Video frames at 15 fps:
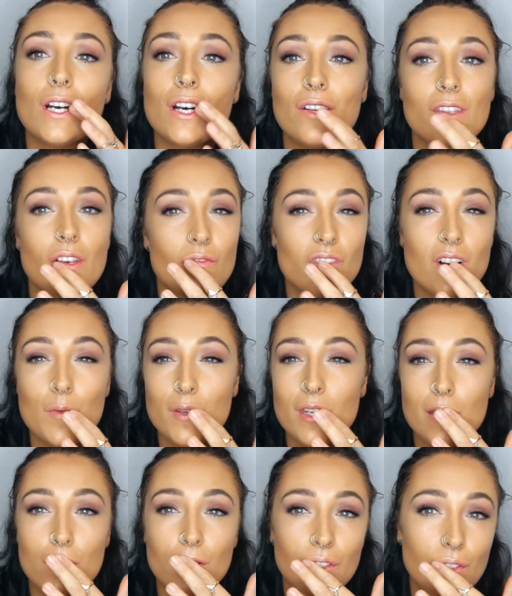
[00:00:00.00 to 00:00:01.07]
And then rubbing
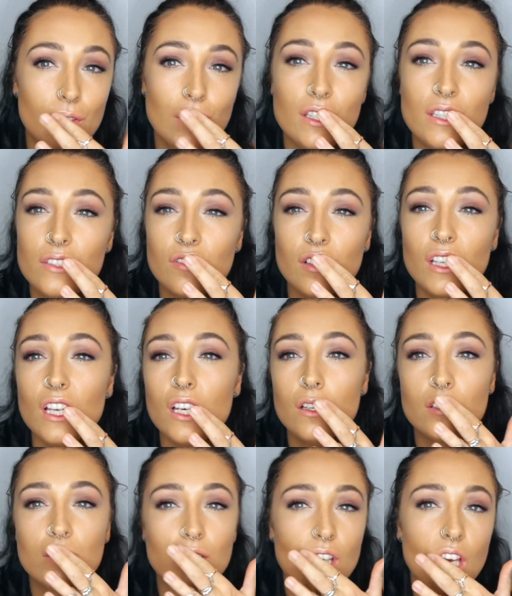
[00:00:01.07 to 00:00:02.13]
it all into my
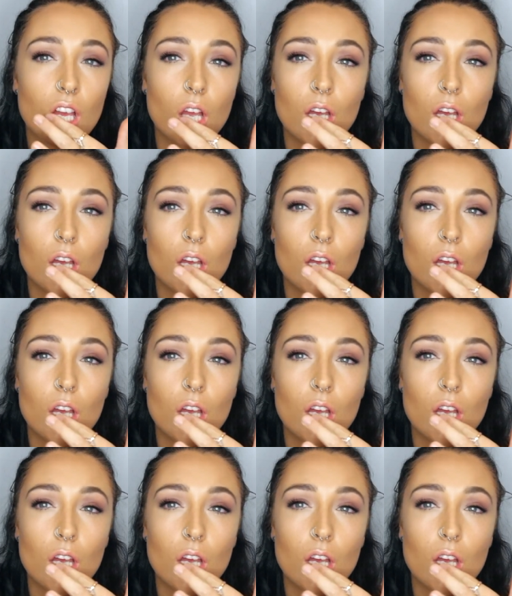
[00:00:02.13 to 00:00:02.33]
lips.